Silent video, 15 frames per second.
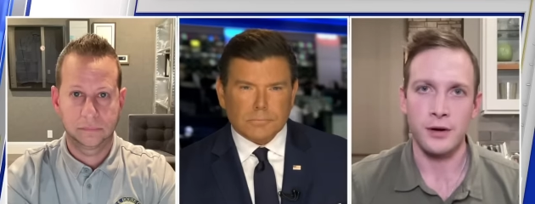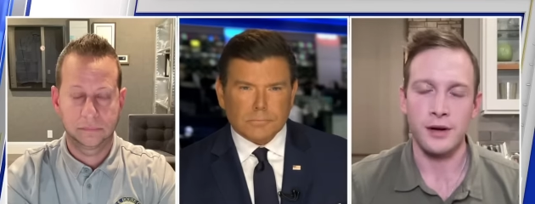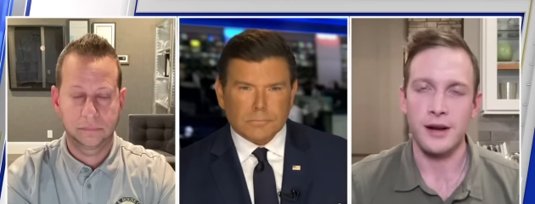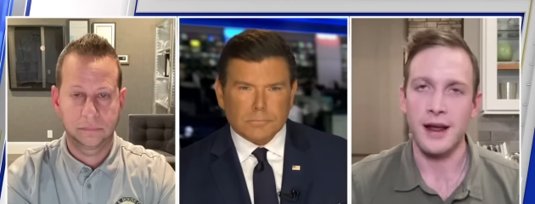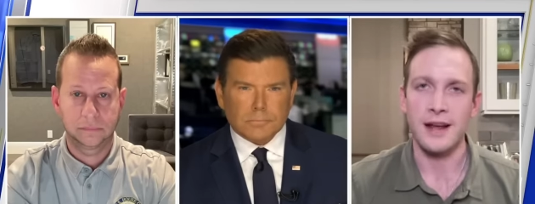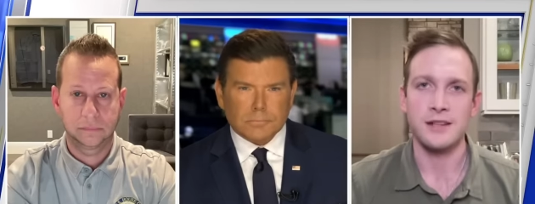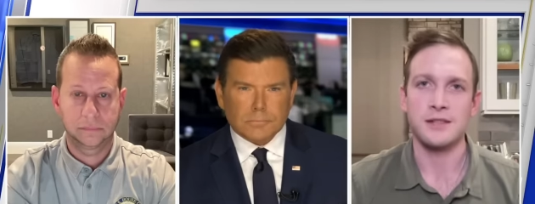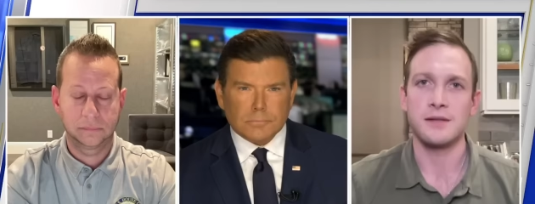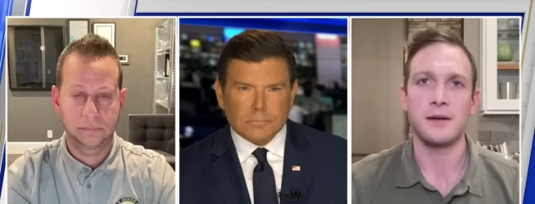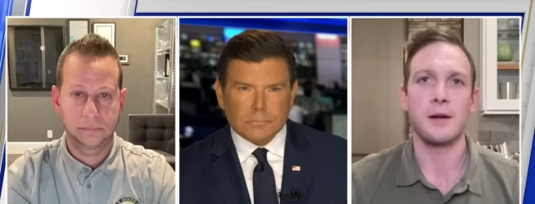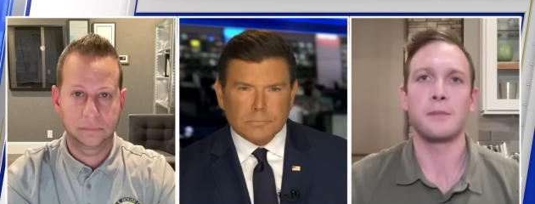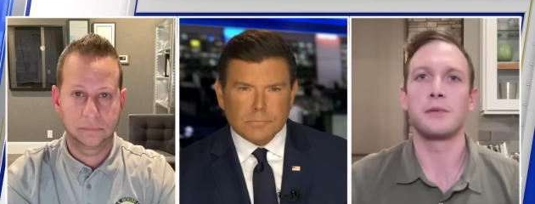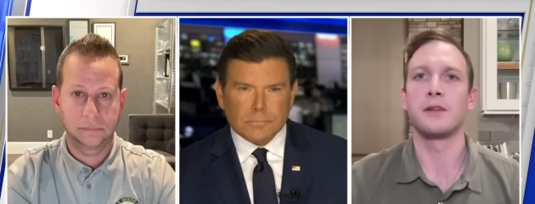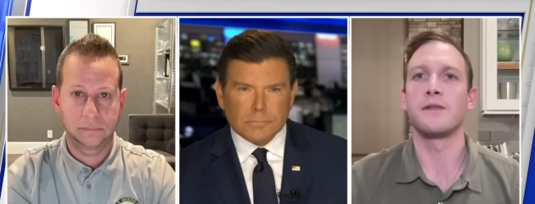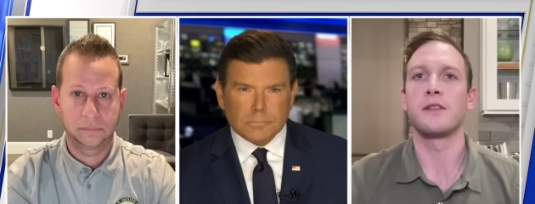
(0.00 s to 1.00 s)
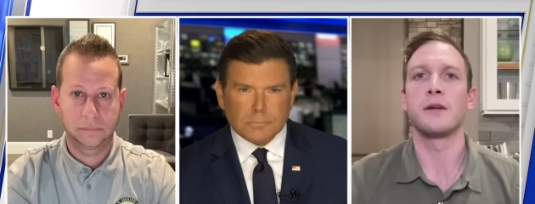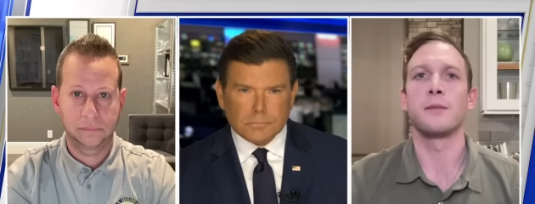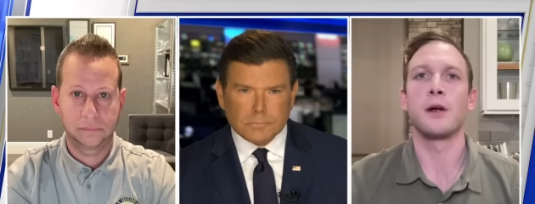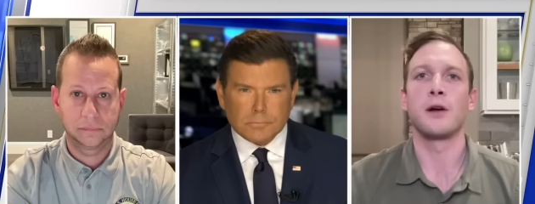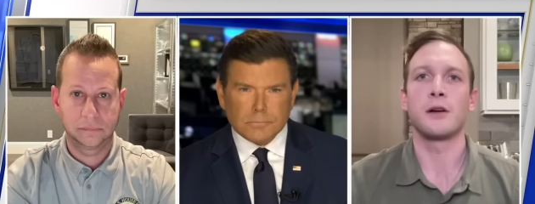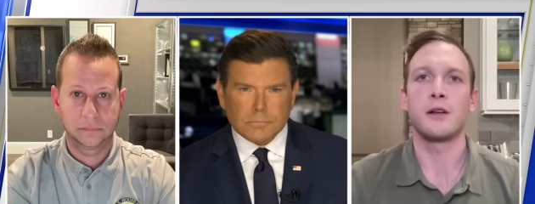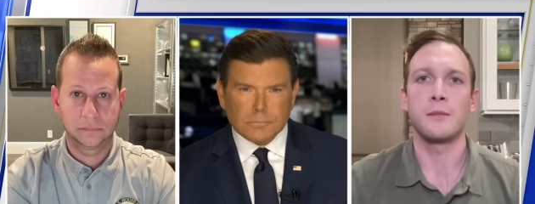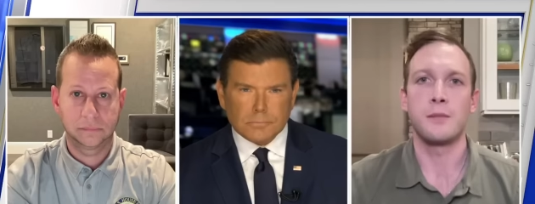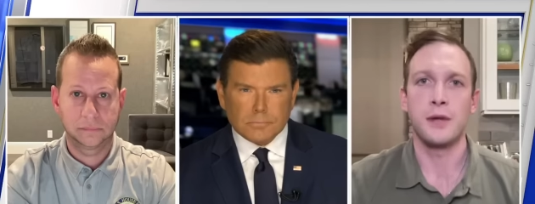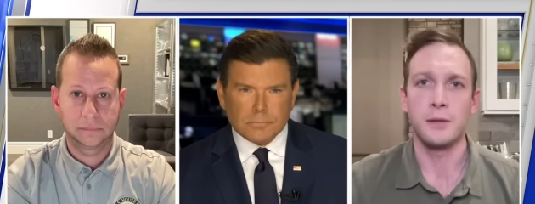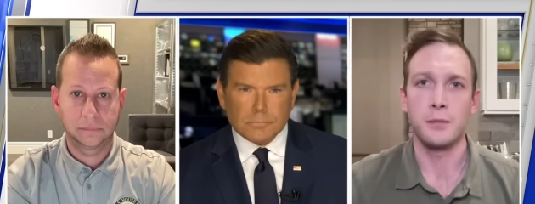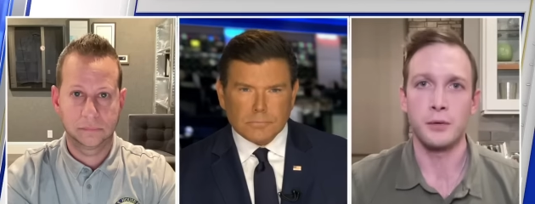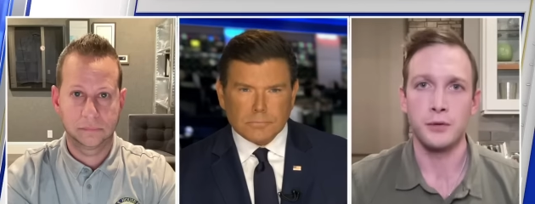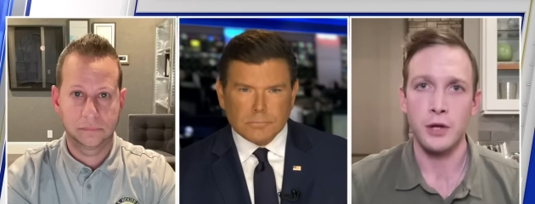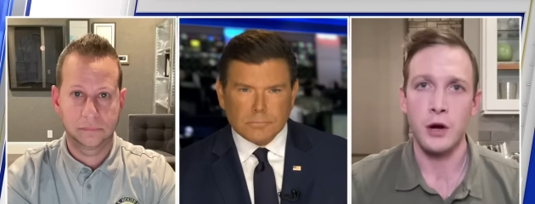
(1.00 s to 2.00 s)
Speaker 1: And as I believe the American
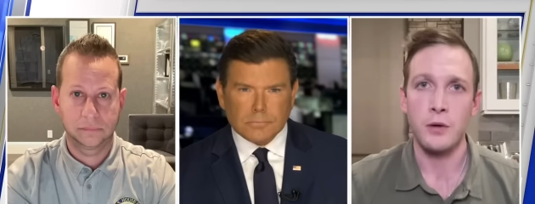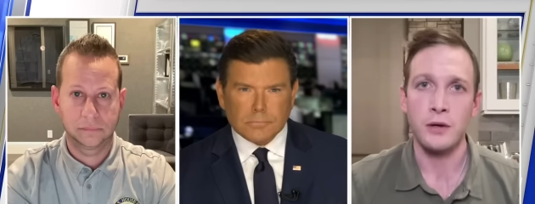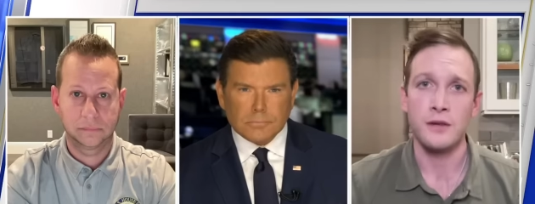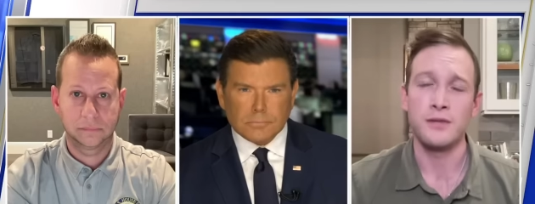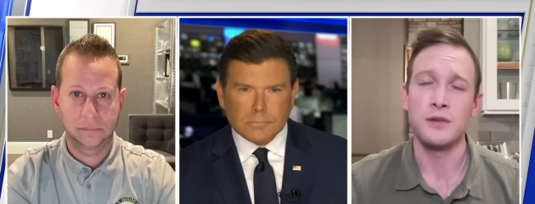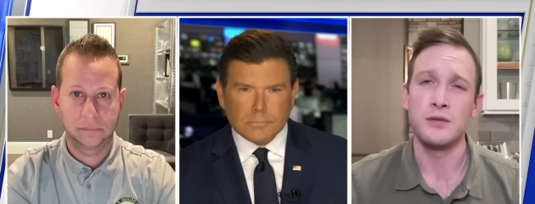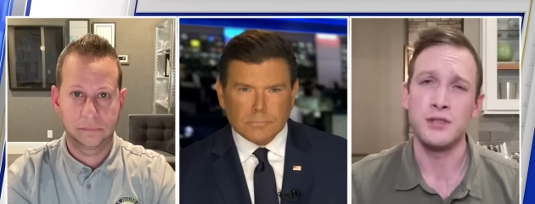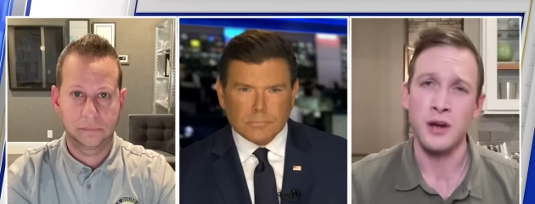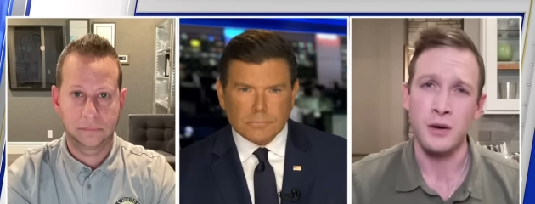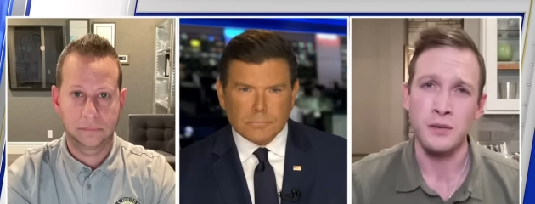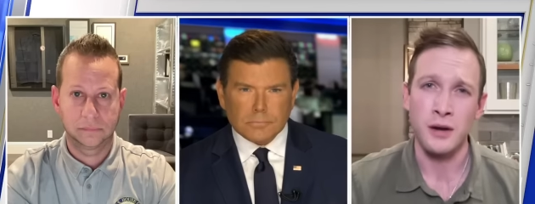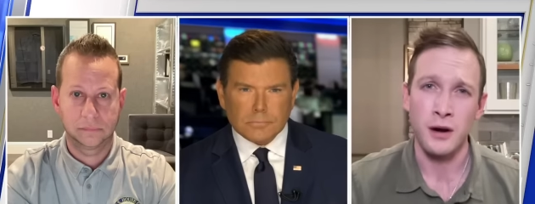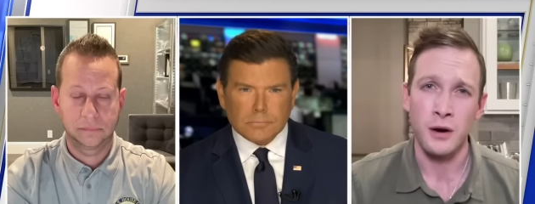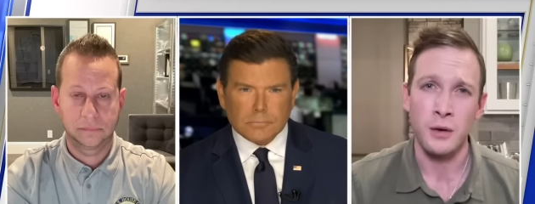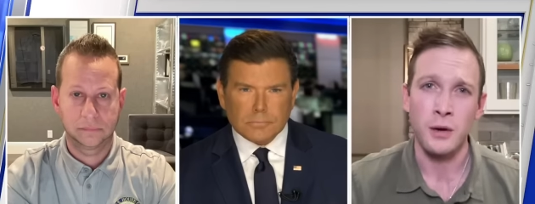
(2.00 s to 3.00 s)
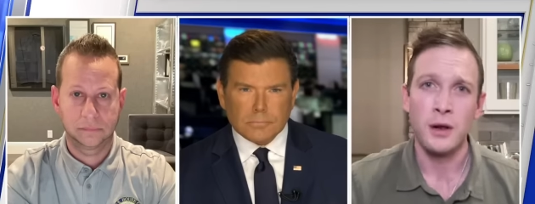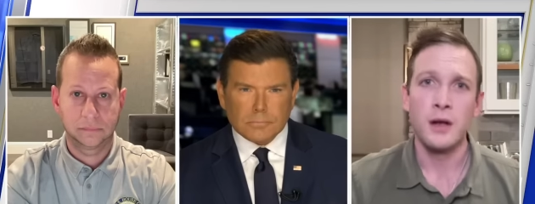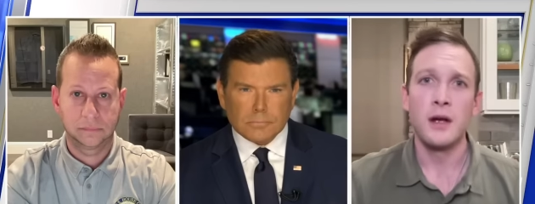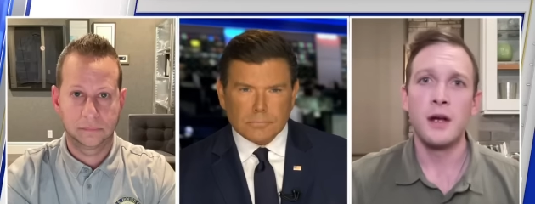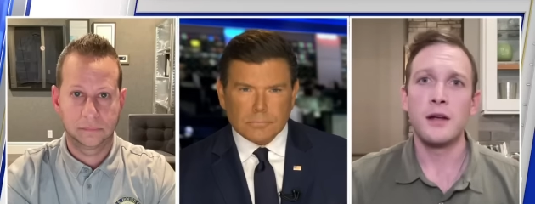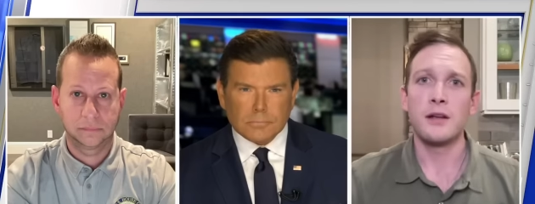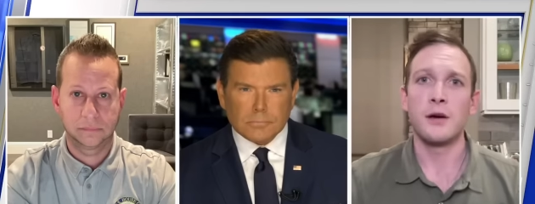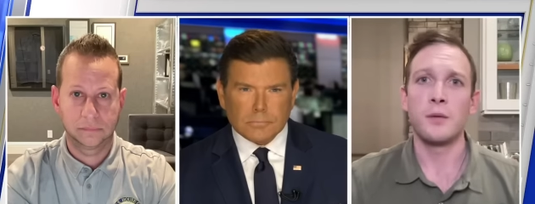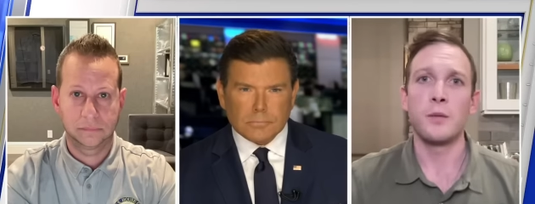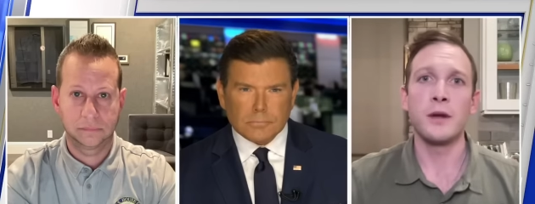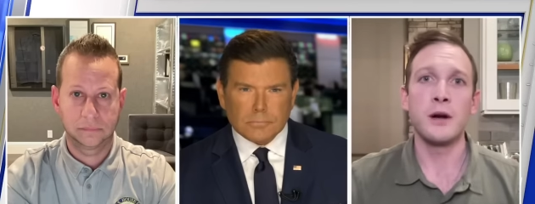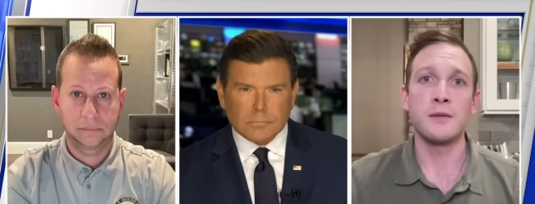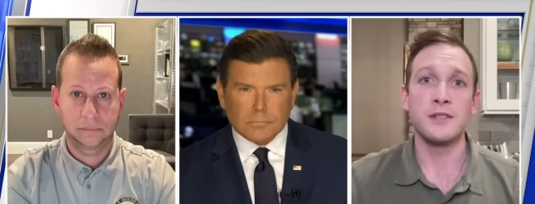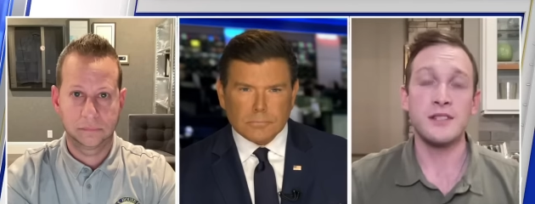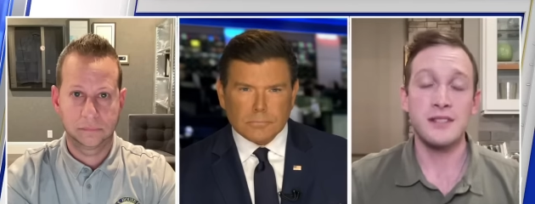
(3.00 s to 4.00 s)
people know, and if you don't know, you know, we
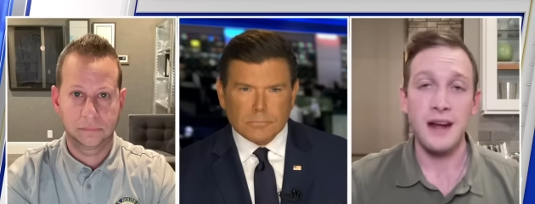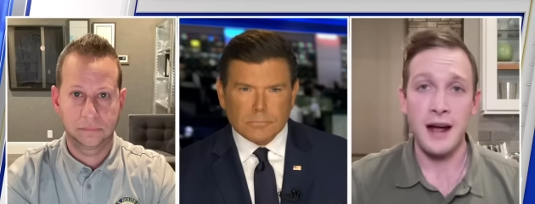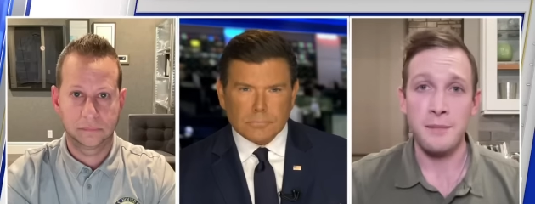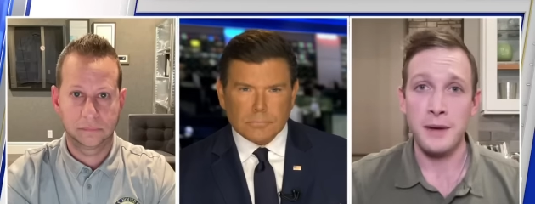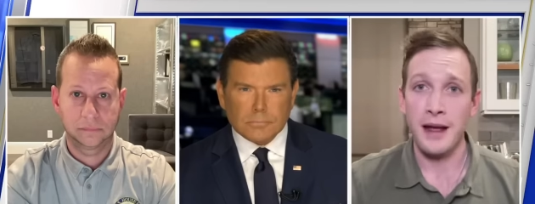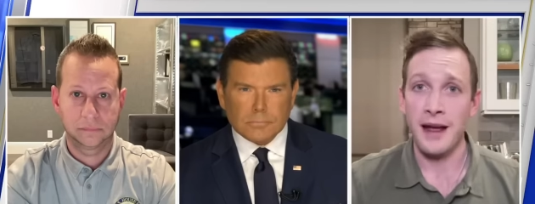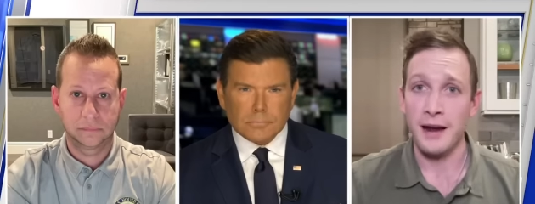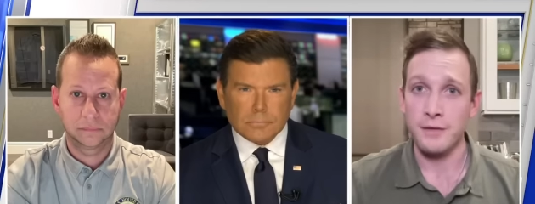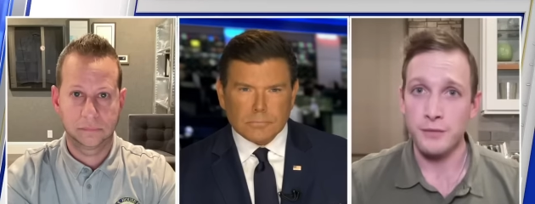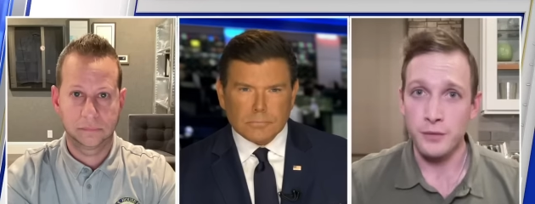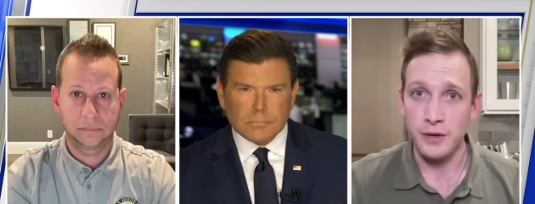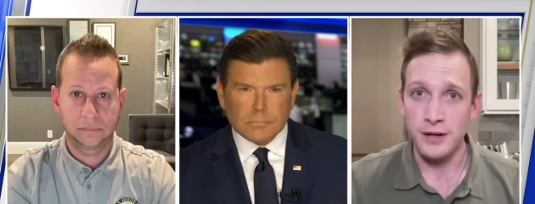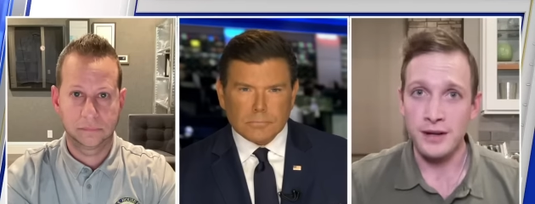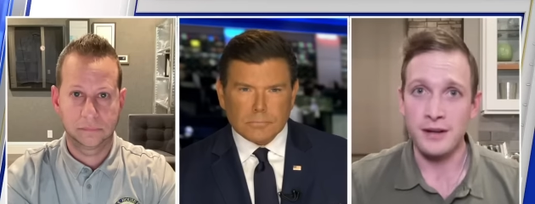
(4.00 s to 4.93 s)
don't stop every